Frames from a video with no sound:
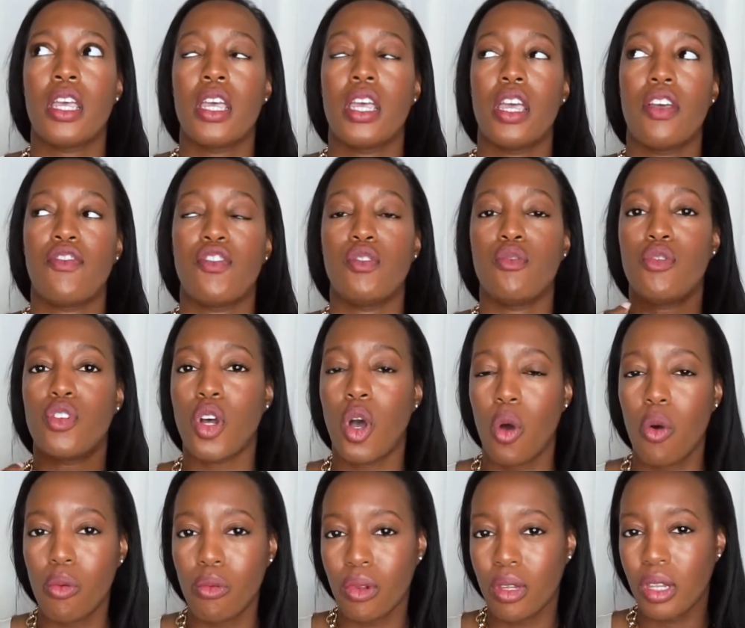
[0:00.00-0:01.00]
if you
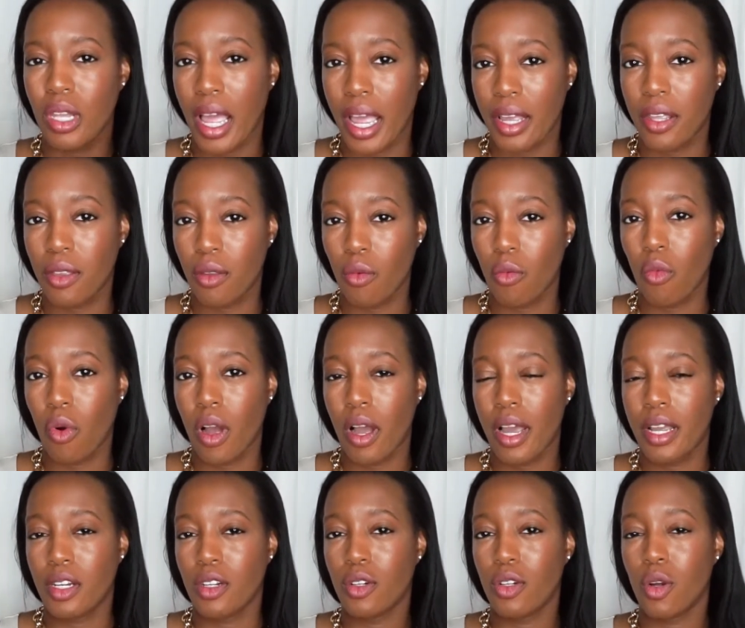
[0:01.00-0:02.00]
don't like the
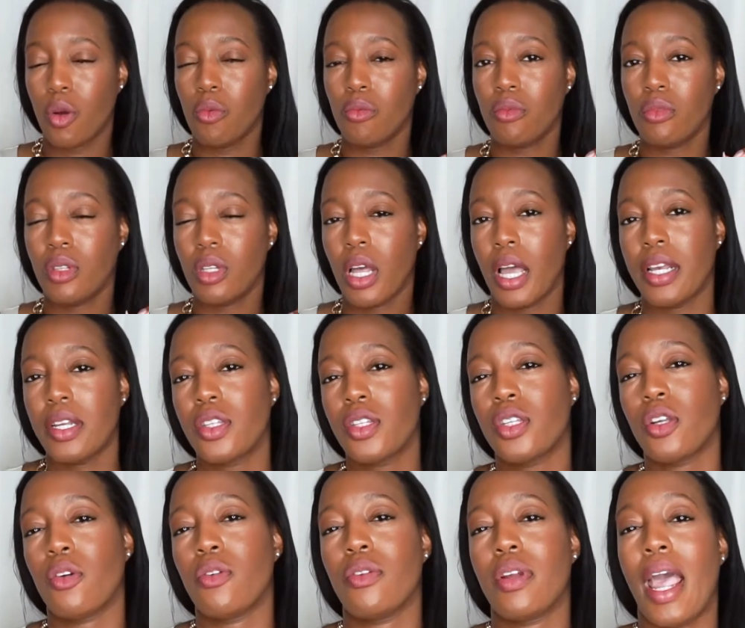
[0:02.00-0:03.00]
wine, you don't like
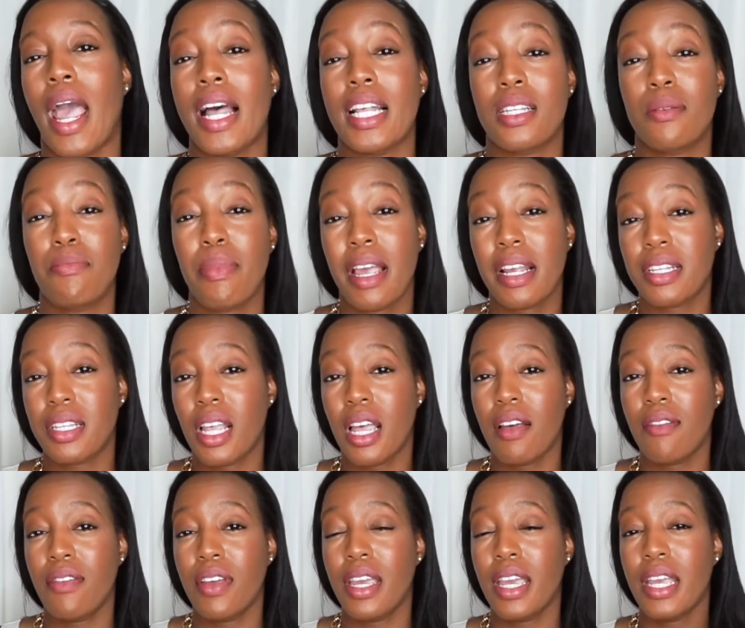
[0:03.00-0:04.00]
certain aspects
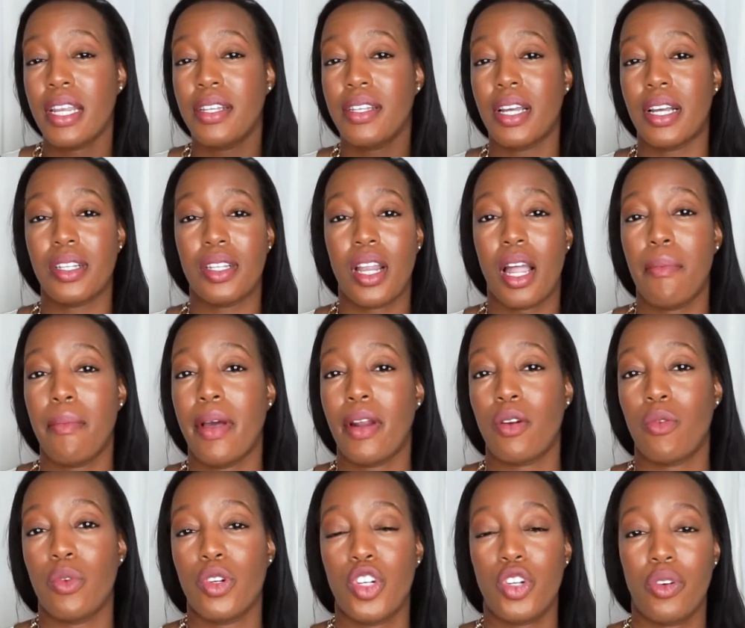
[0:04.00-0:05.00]
of it, it does not matter
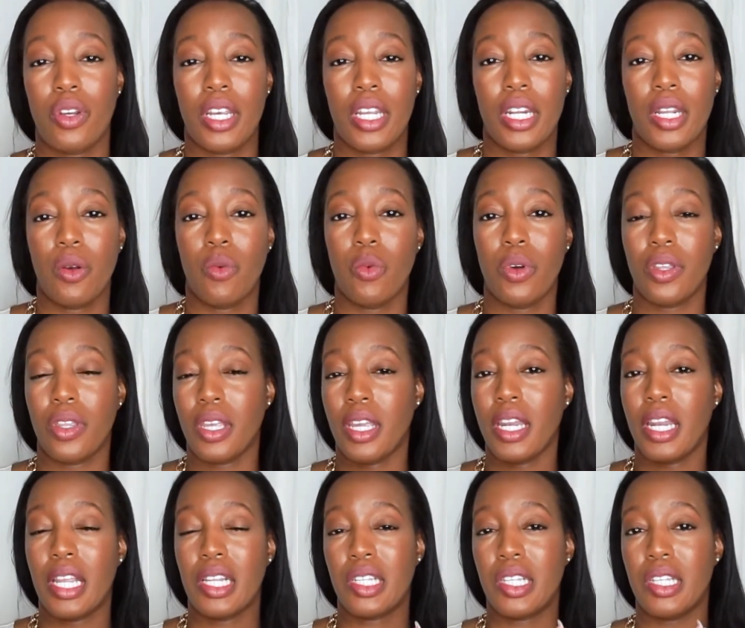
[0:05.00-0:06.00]
what you're eating with
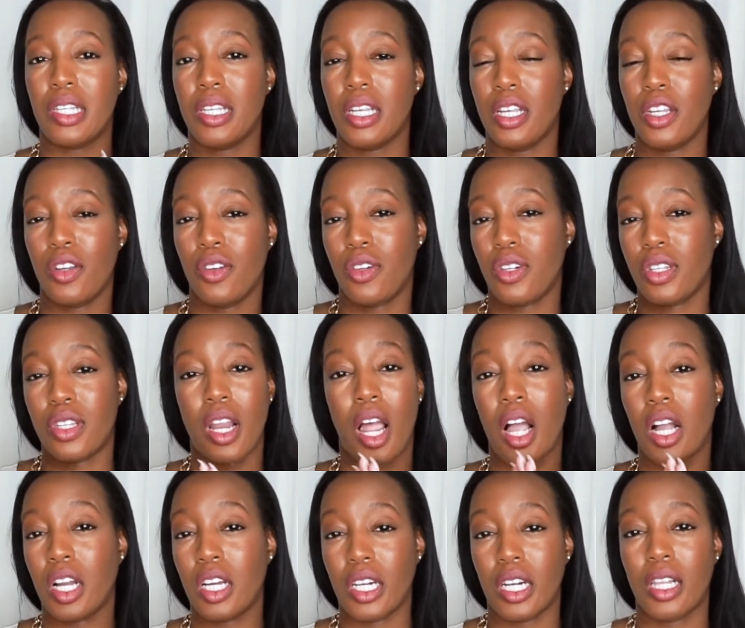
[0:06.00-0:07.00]
it. You're just
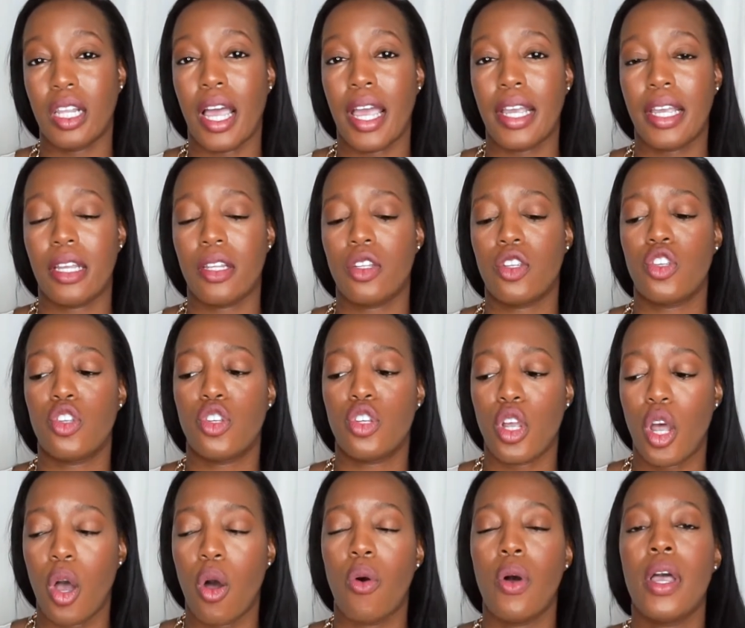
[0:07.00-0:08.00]
not gonna like it.
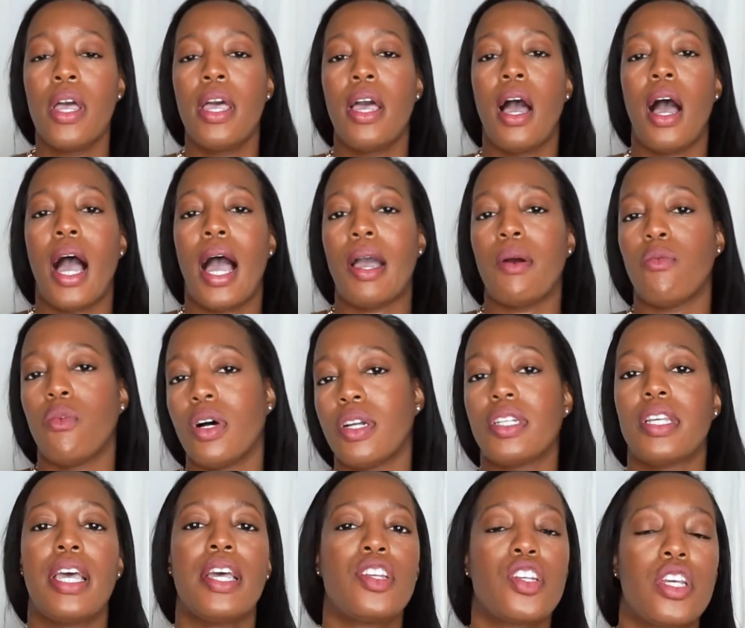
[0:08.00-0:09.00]
So I want
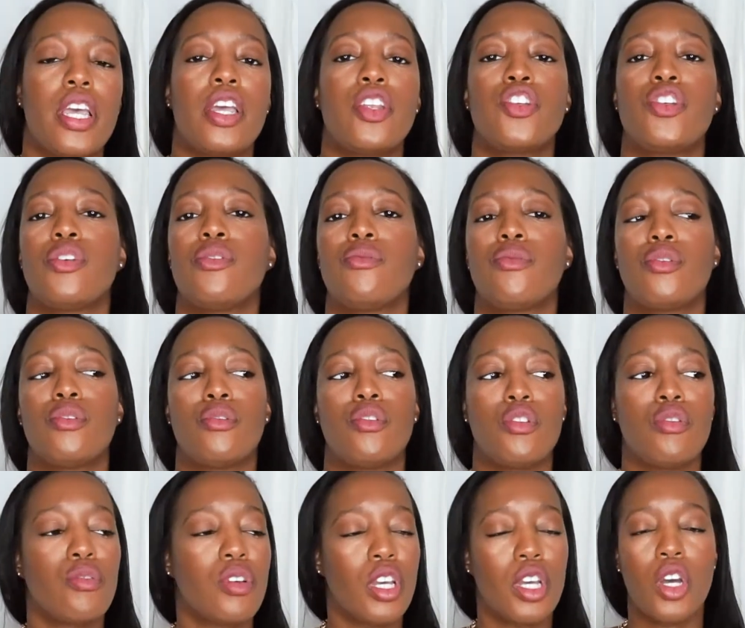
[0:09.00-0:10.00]
to educate you so
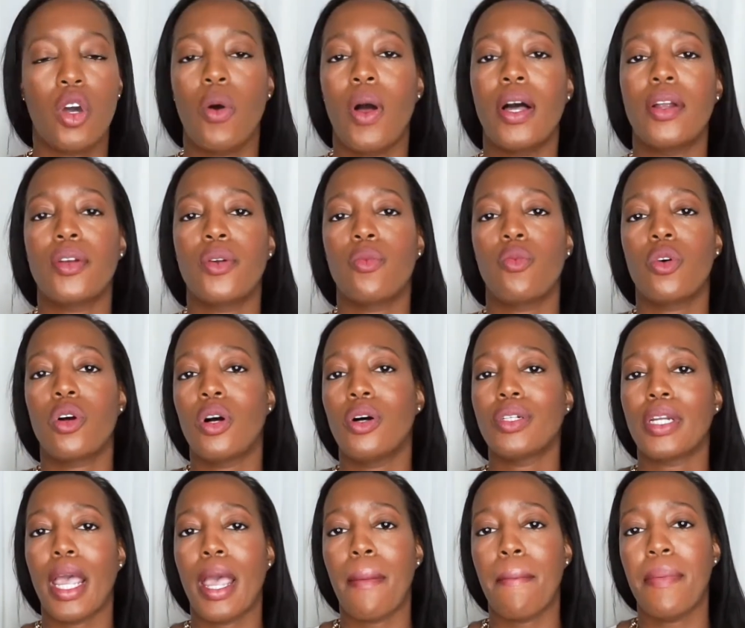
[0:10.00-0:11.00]
you can go out in the
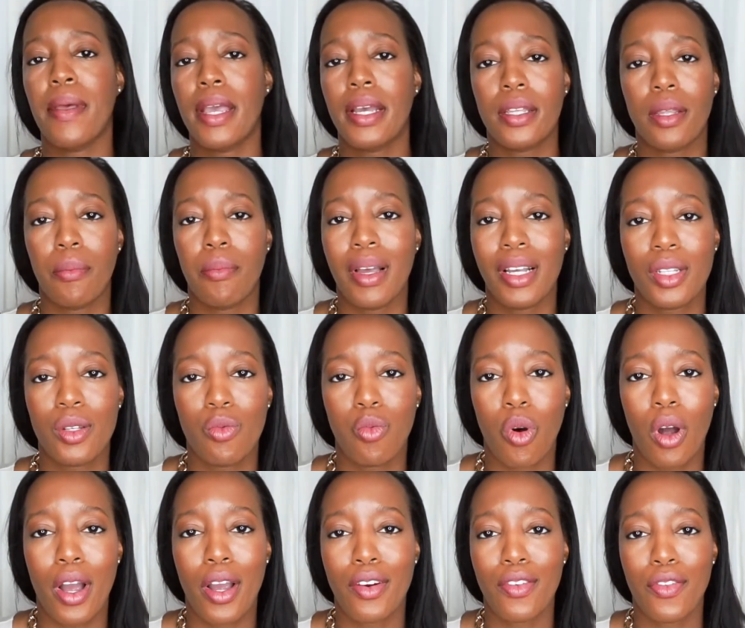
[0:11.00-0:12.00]
world and pick the best
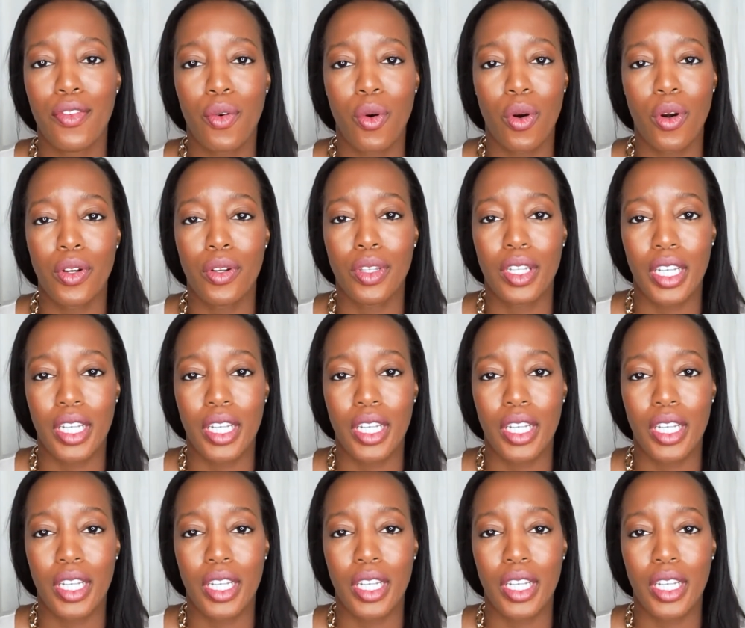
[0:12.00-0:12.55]
wine for the